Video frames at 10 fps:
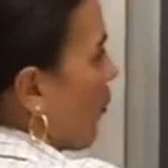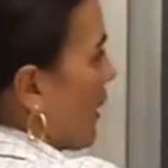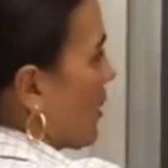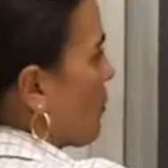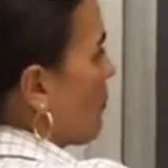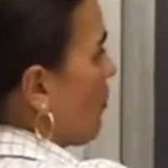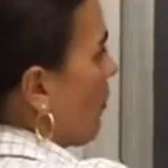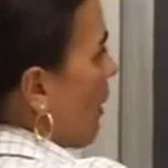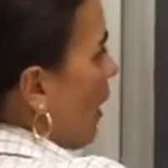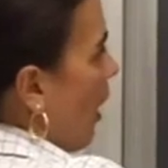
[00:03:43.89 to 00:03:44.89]
when you
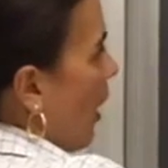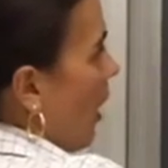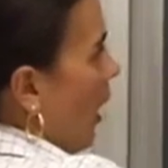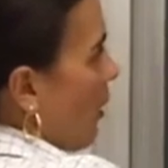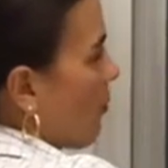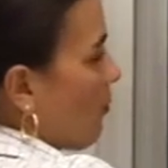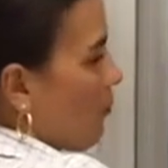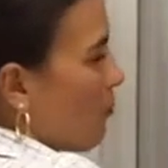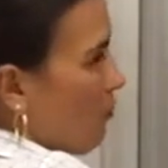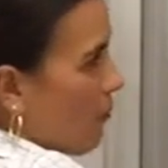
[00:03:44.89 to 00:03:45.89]
are
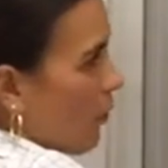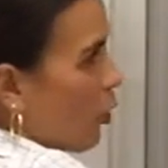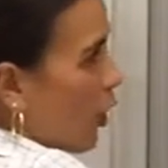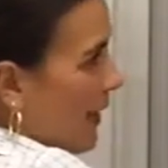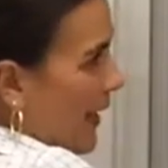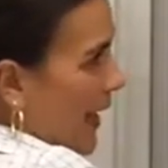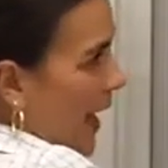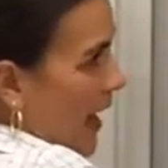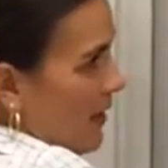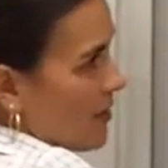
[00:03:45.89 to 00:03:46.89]
looking
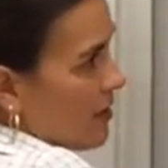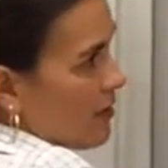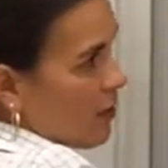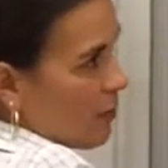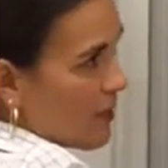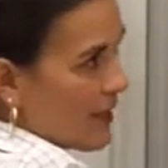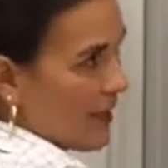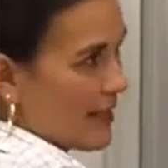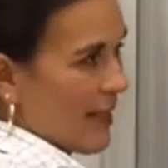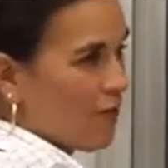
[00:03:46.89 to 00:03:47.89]
at your
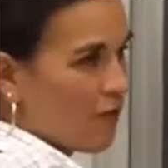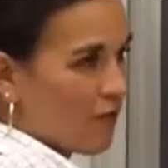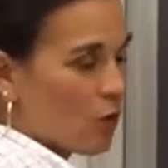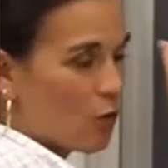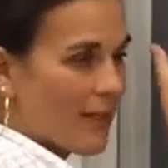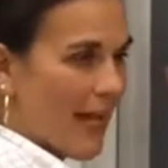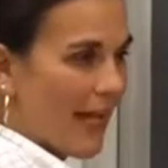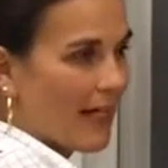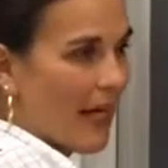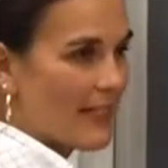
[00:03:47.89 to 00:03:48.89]
peaks, if you
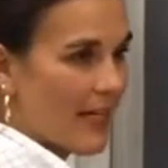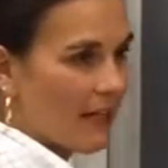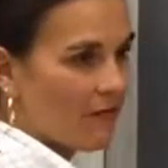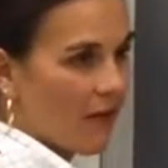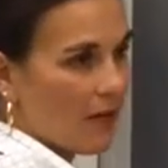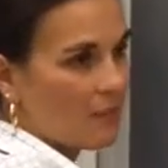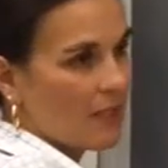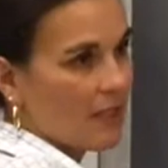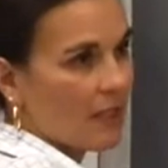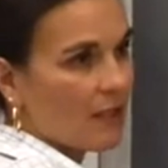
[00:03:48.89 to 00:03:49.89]
can't identify a
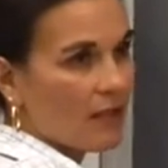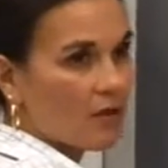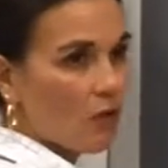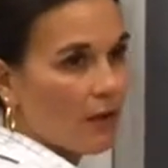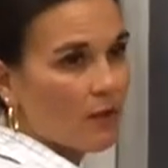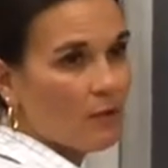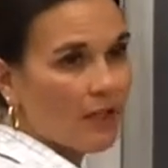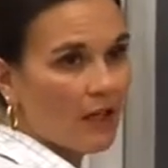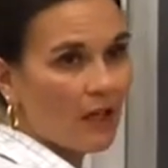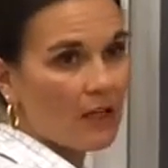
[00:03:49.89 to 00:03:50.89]
peak, it's going to
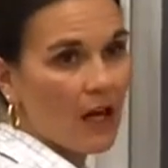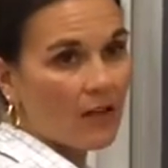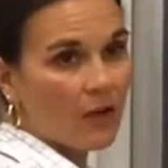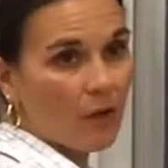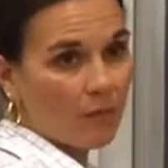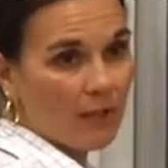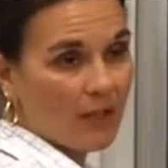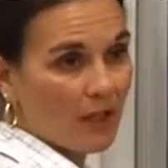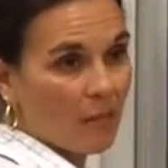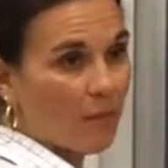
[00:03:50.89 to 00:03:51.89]
be an unknown
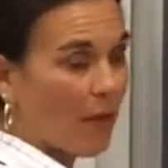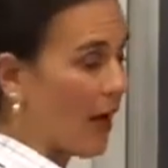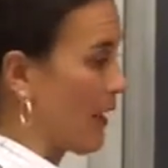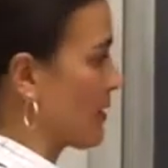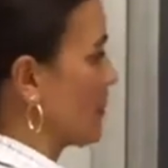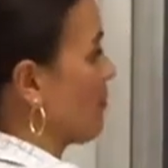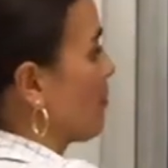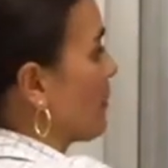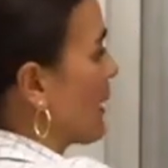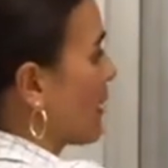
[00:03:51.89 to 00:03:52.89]
peak. But
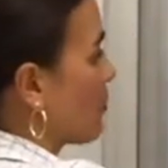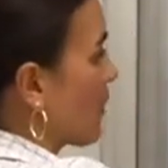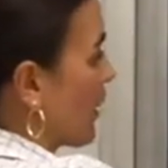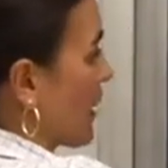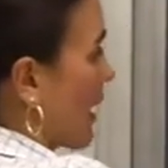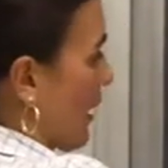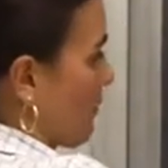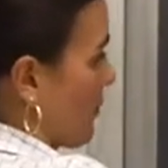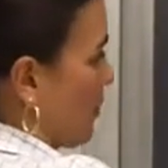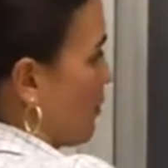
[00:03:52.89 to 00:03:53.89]
be really
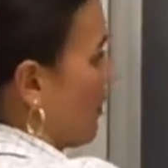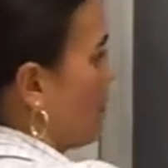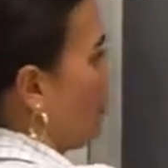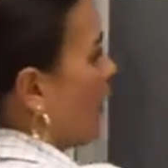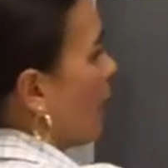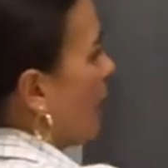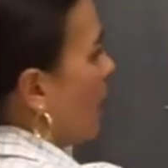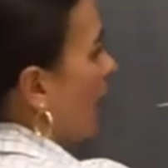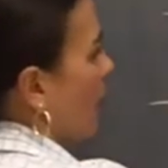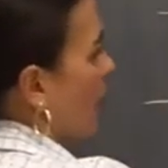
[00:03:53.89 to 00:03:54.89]
careful
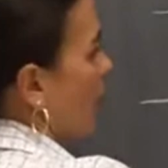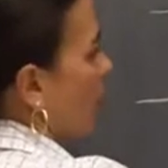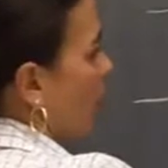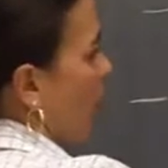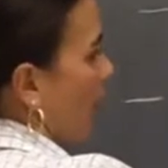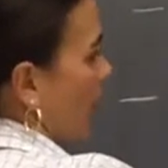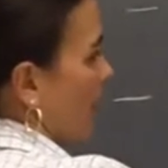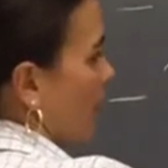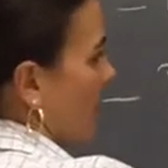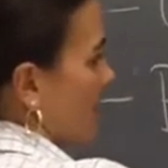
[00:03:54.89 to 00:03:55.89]

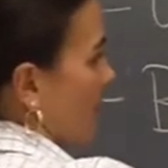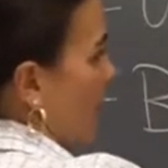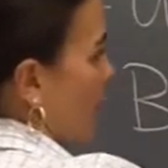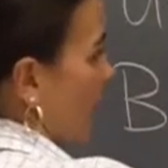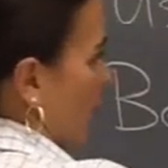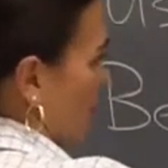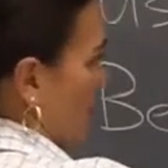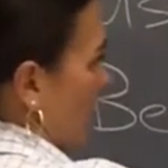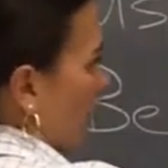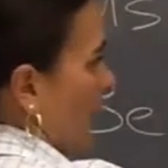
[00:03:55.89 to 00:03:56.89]
calling things
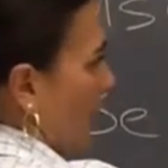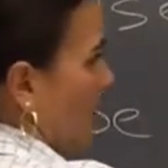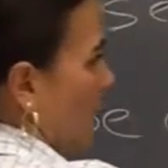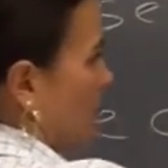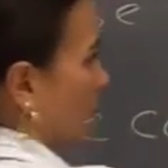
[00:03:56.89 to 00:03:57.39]
unknowns, okay?